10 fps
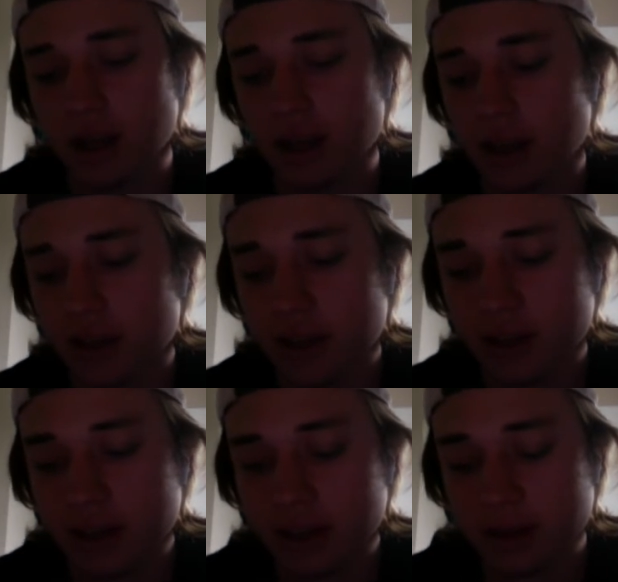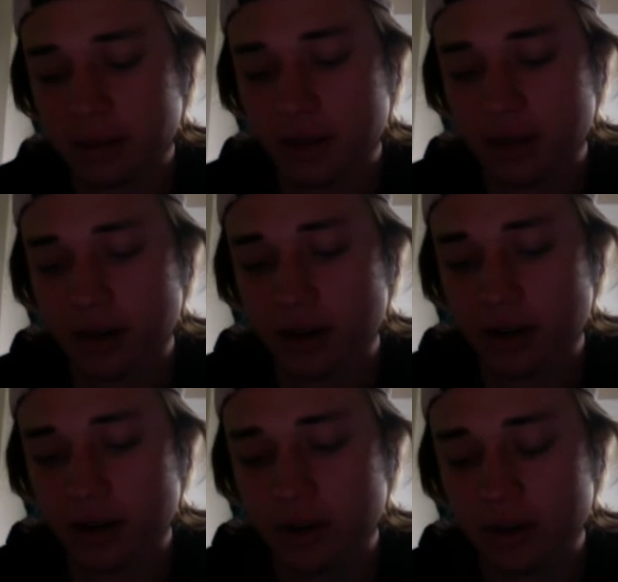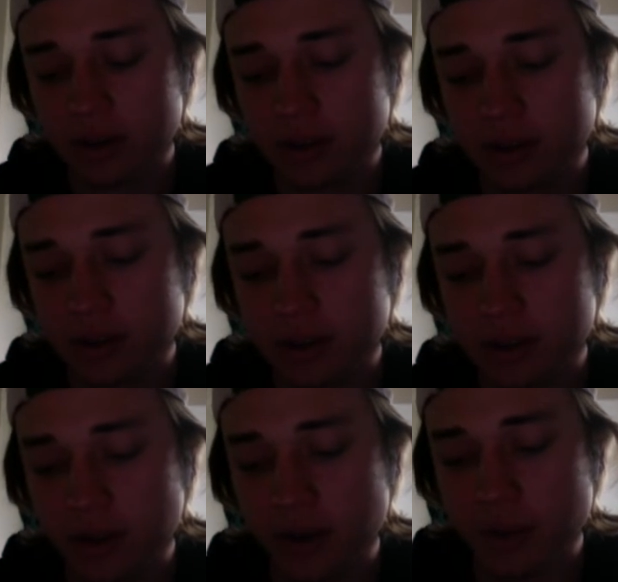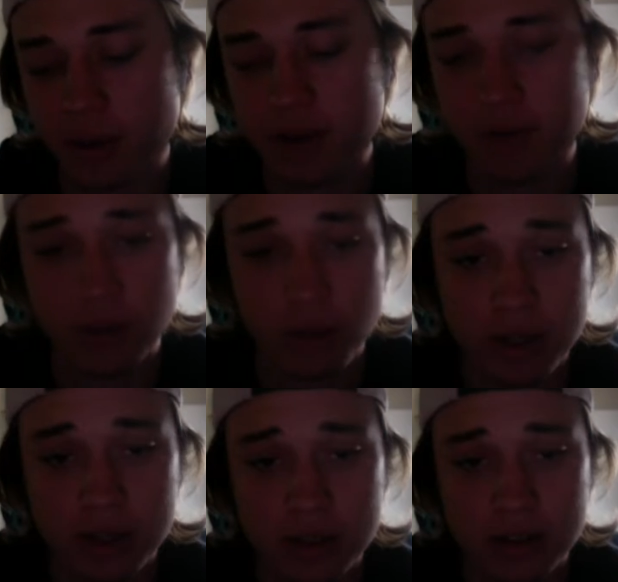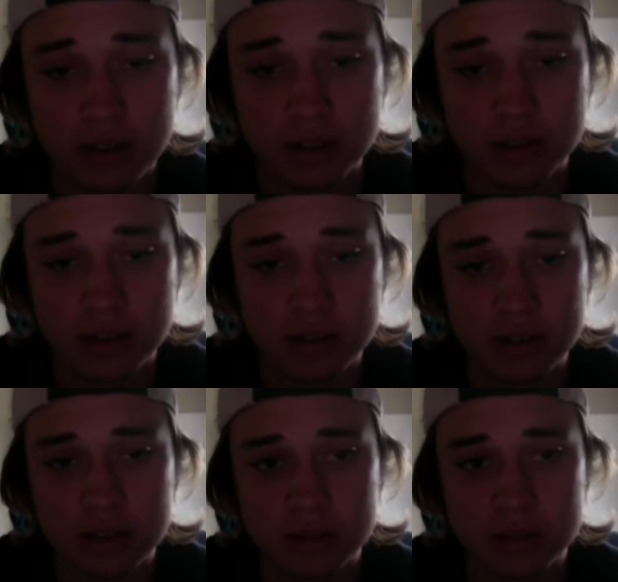I think I'm gonna go Green Bay for the win on this one.